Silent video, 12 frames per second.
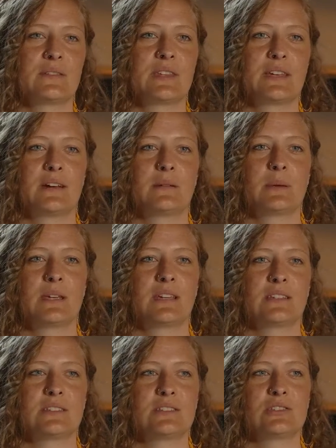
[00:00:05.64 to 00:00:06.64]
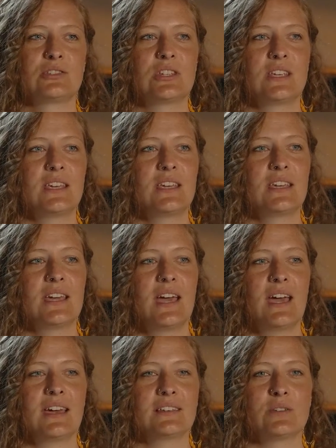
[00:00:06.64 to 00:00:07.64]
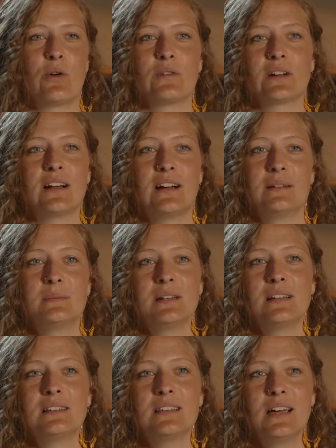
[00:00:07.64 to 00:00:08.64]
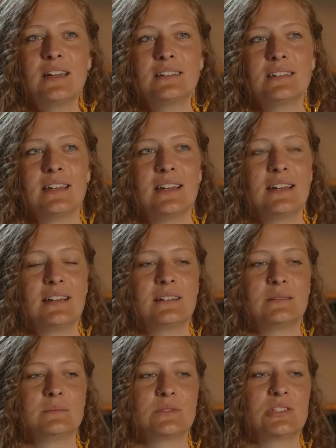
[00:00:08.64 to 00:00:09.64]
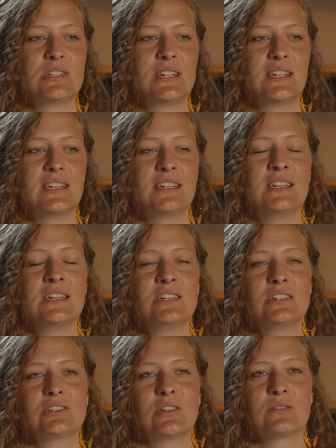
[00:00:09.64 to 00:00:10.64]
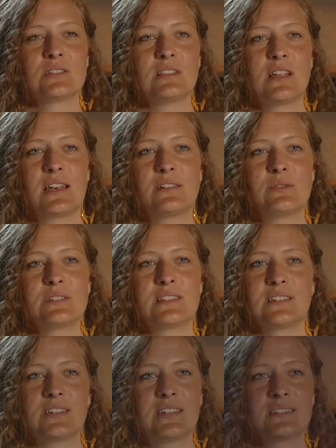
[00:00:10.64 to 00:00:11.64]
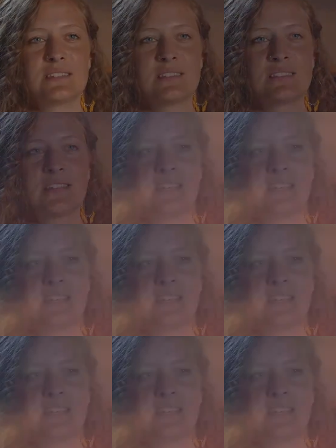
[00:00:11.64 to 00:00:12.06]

of the Year because she has overcome a lot. She shows a lot of resilience.